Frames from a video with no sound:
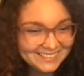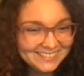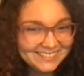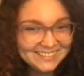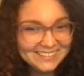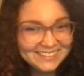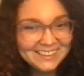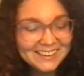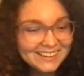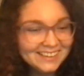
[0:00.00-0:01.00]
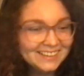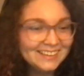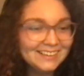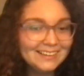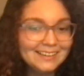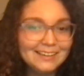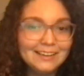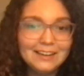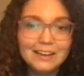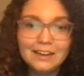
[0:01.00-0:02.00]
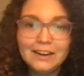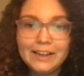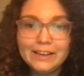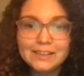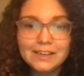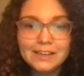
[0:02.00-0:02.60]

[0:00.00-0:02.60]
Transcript: All right. All right.